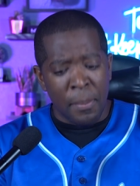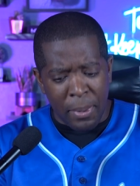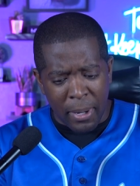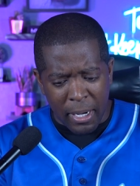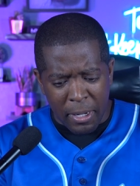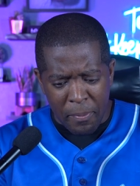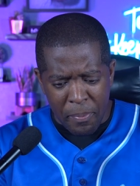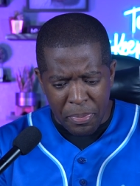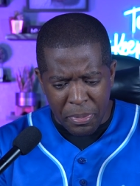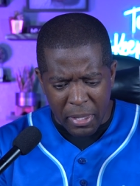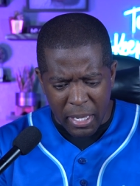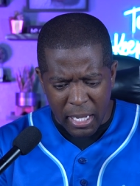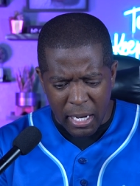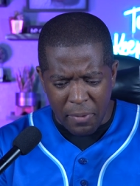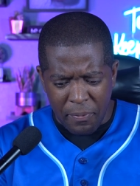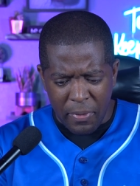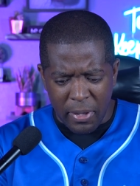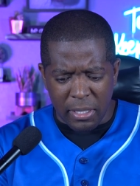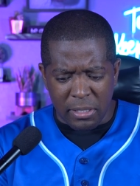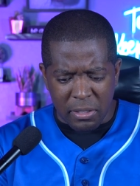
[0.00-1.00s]
But the
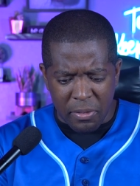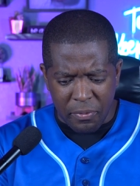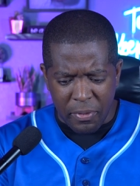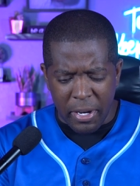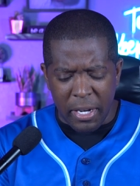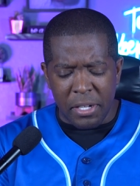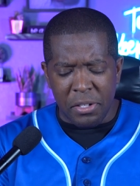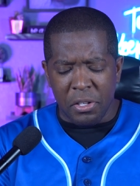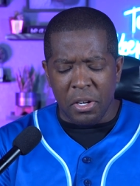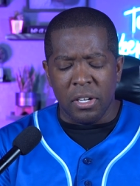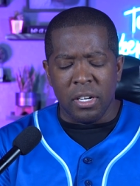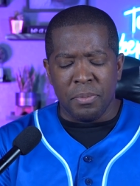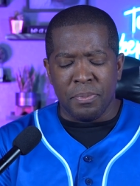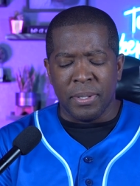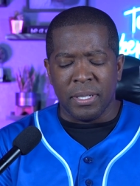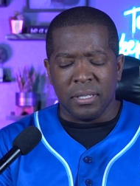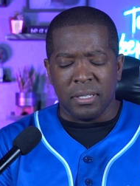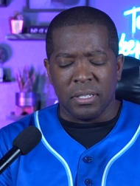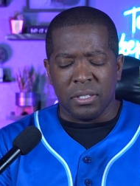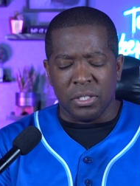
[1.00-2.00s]
NFL is a very dirty
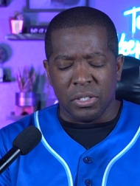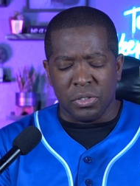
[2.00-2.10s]
business,